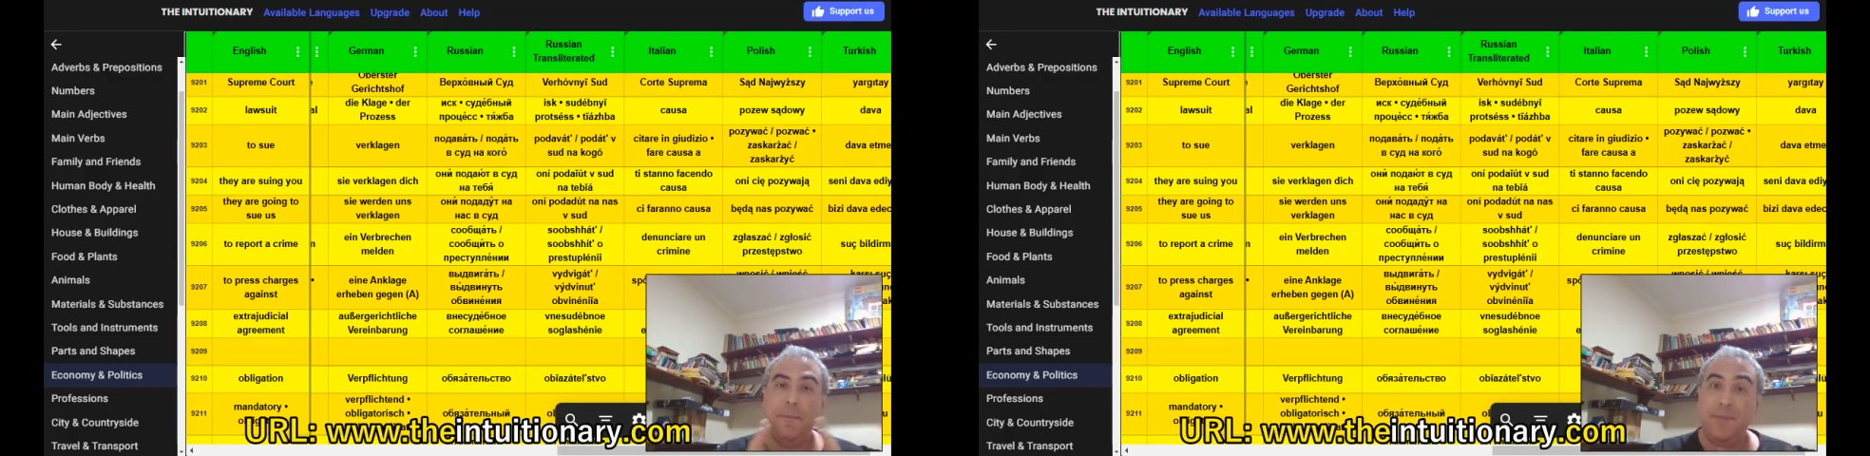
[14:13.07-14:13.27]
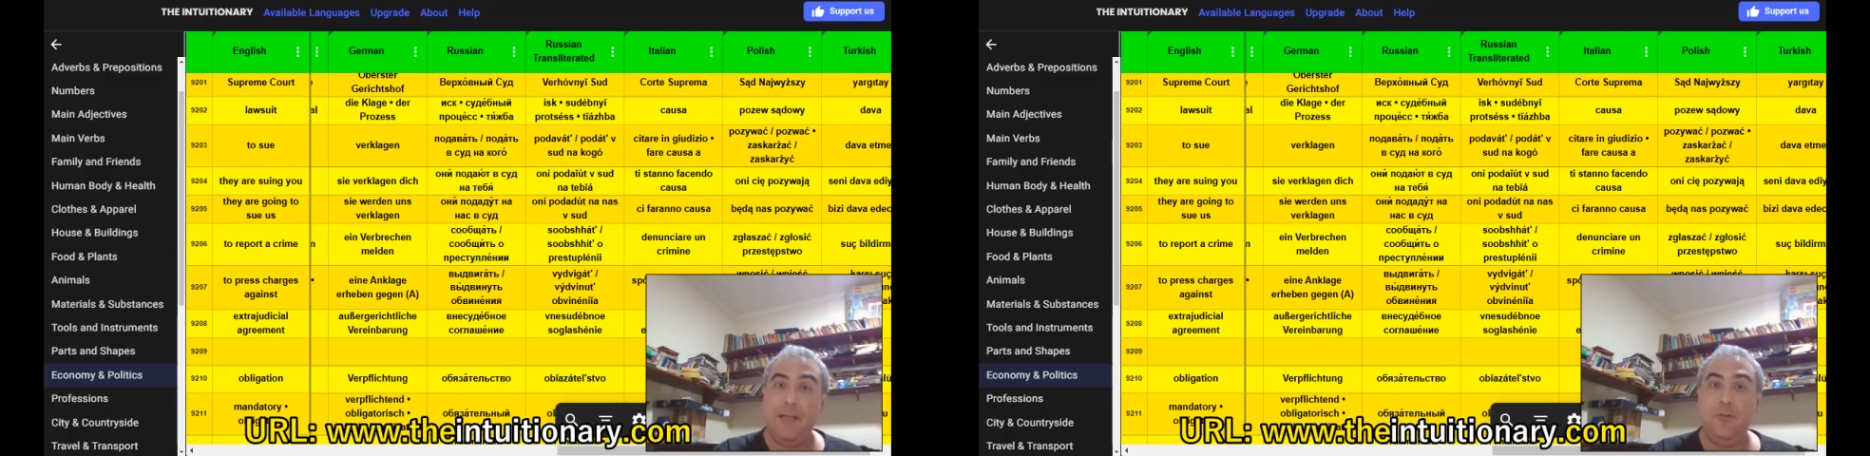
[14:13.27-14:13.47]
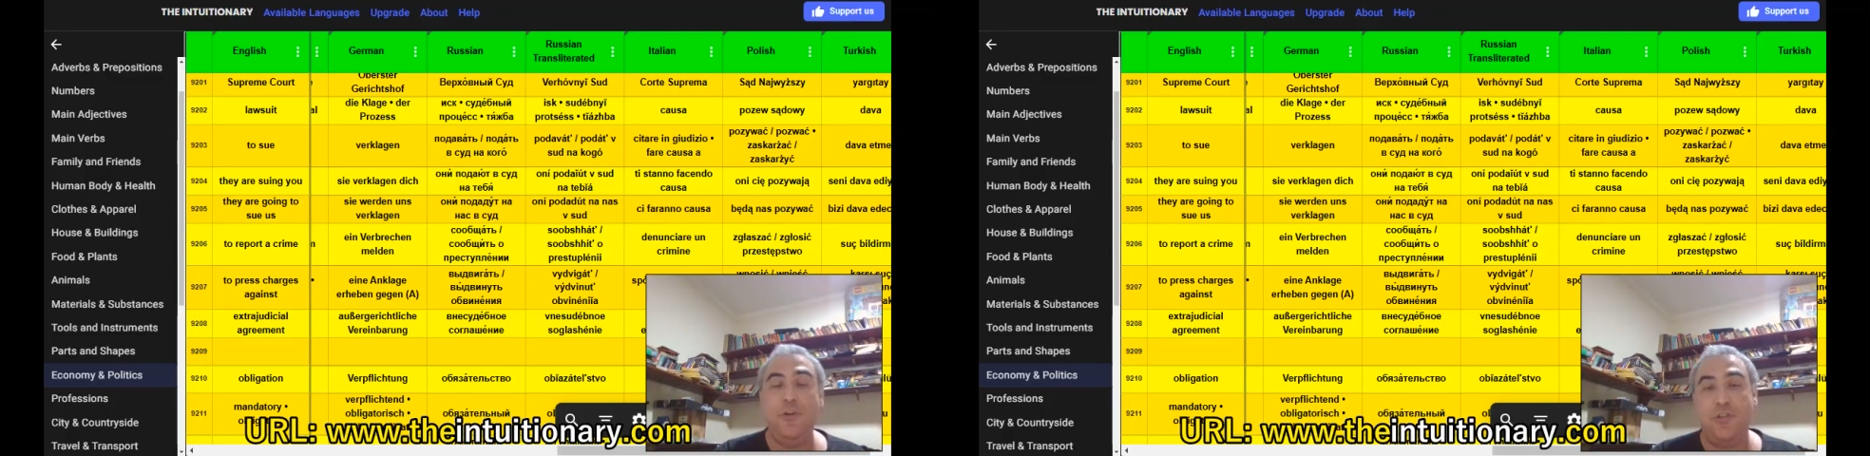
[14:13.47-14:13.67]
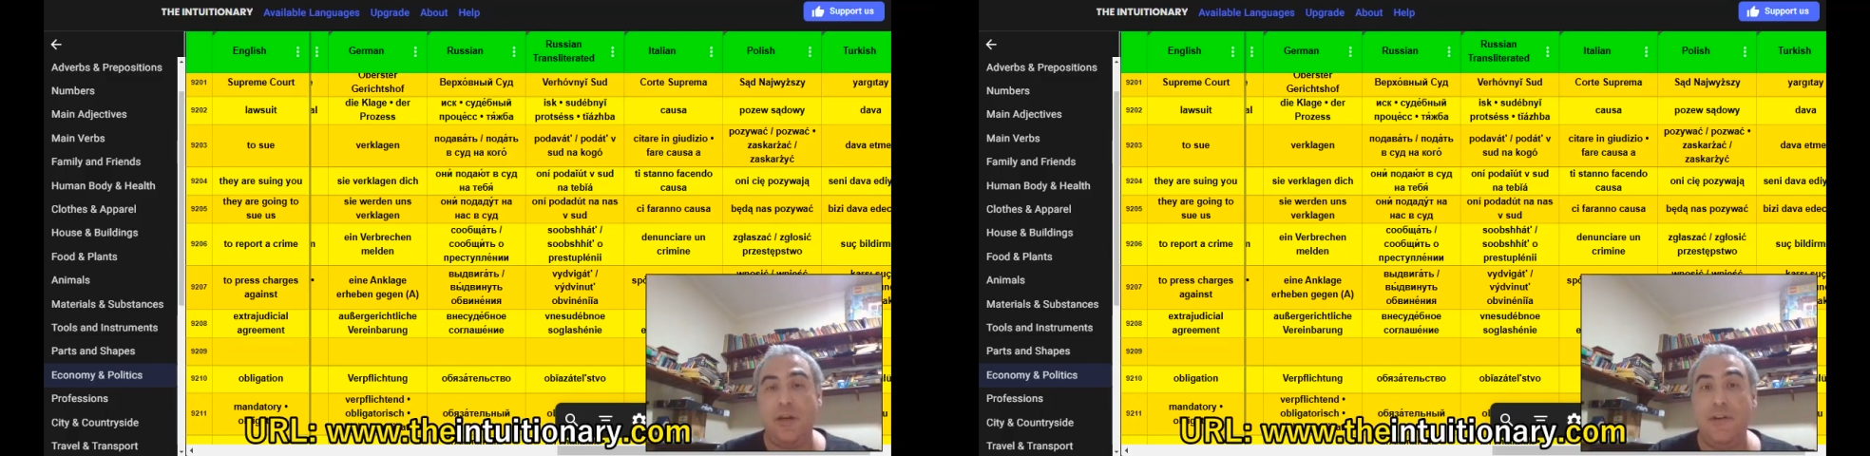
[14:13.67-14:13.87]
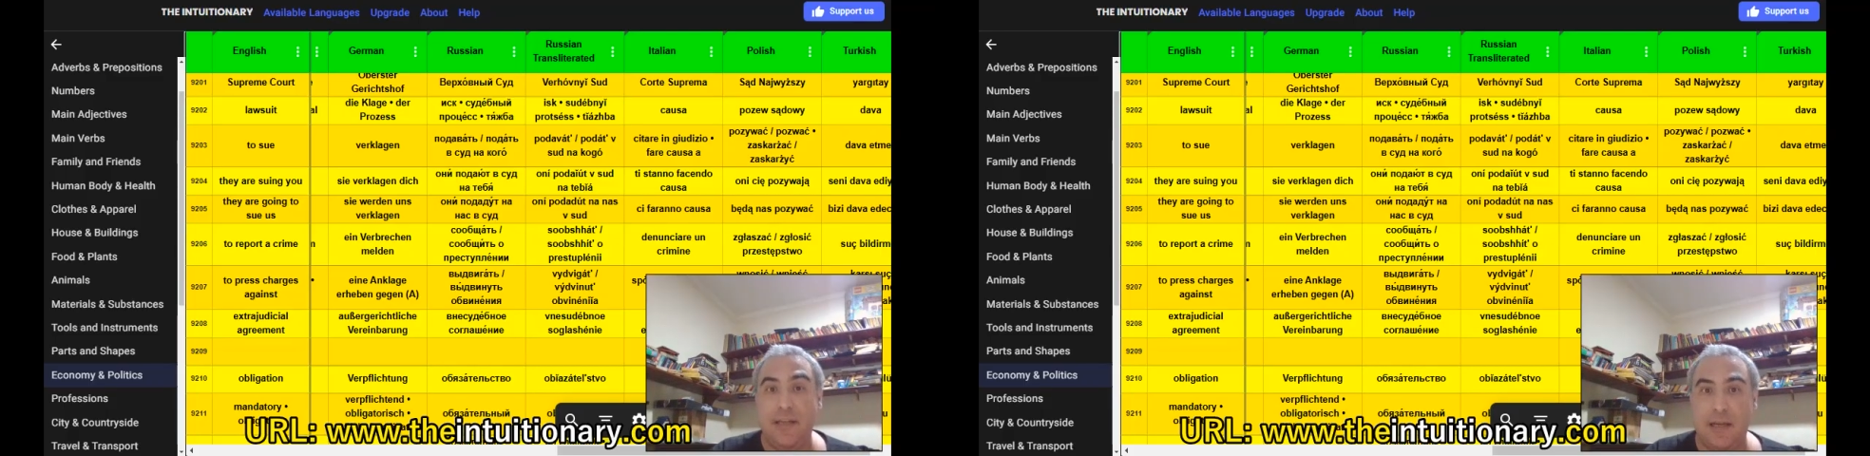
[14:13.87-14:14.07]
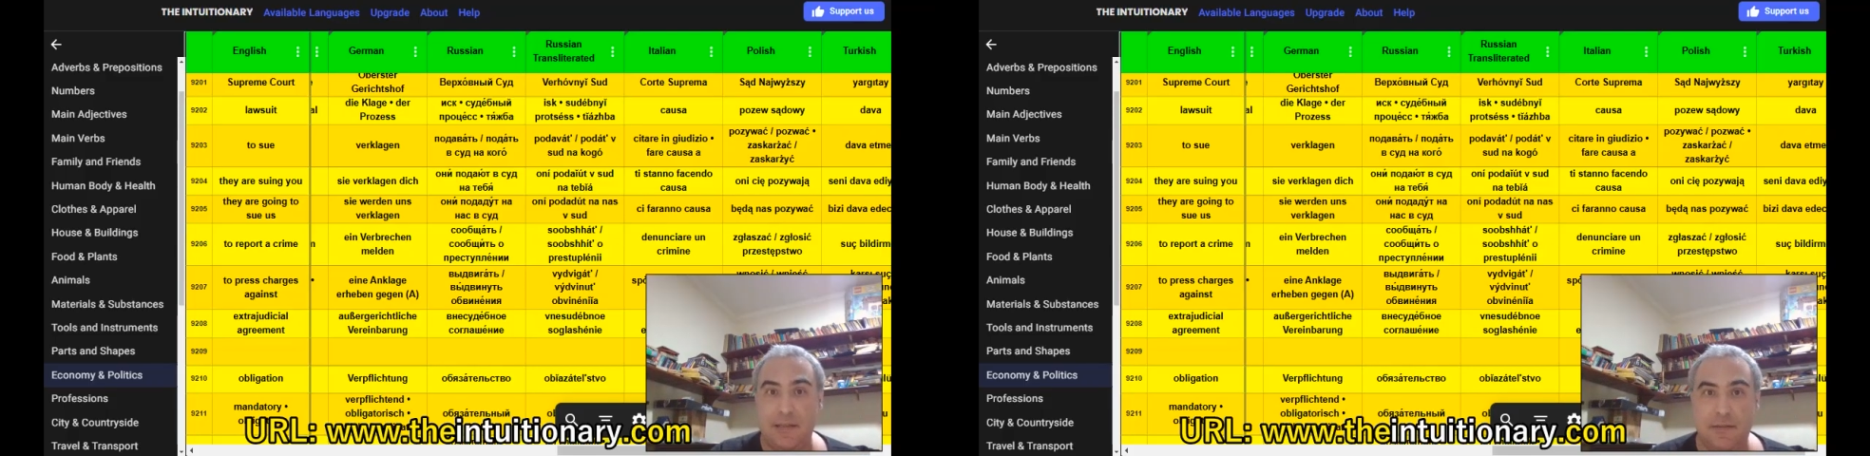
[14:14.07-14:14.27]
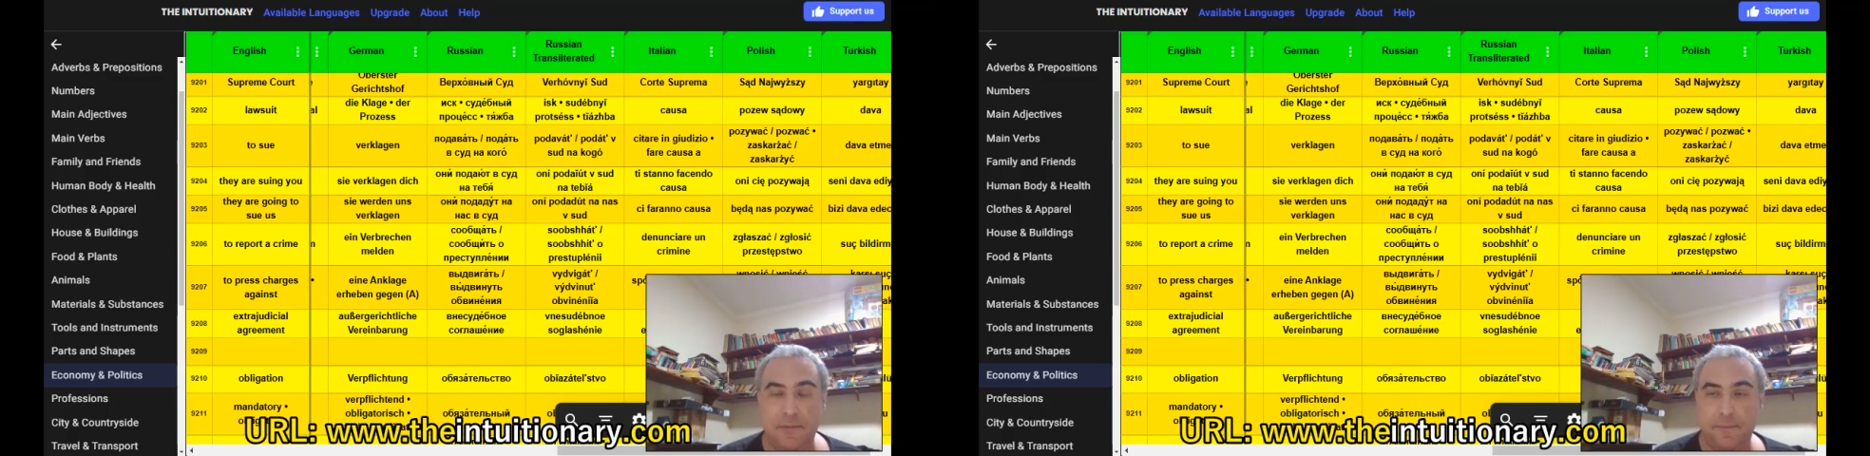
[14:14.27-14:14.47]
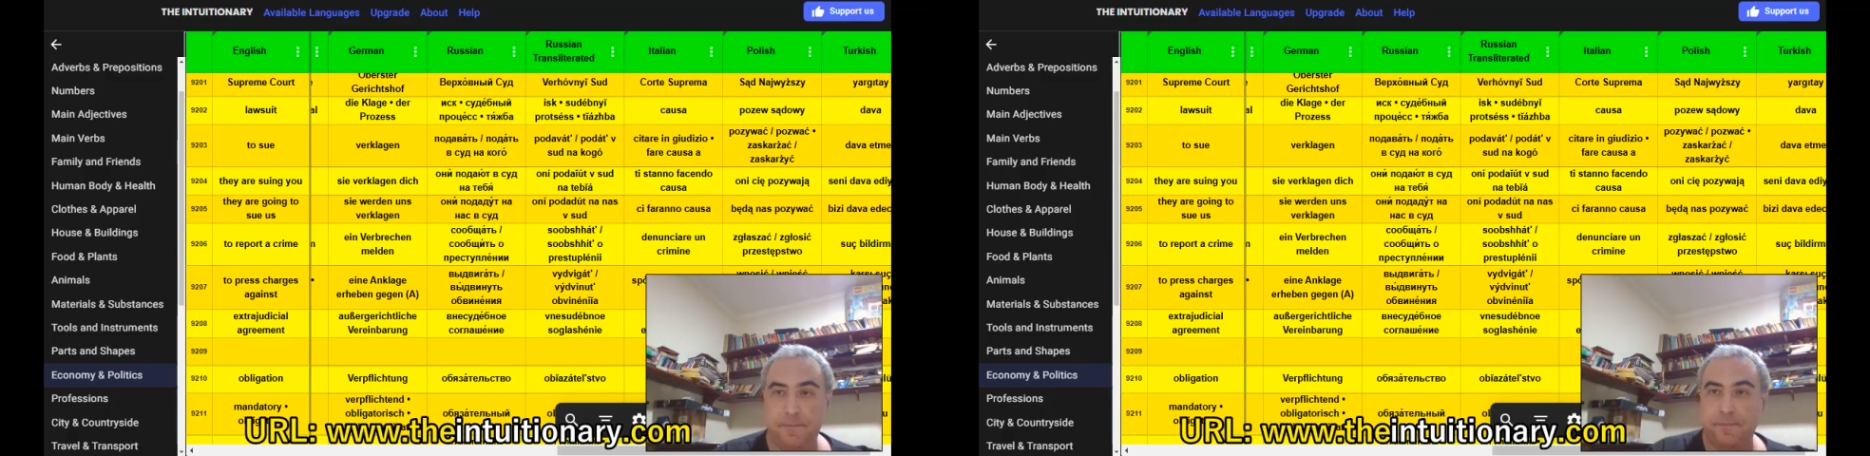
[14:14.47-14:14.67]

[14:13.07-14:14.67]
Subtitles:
The Intuitionary does.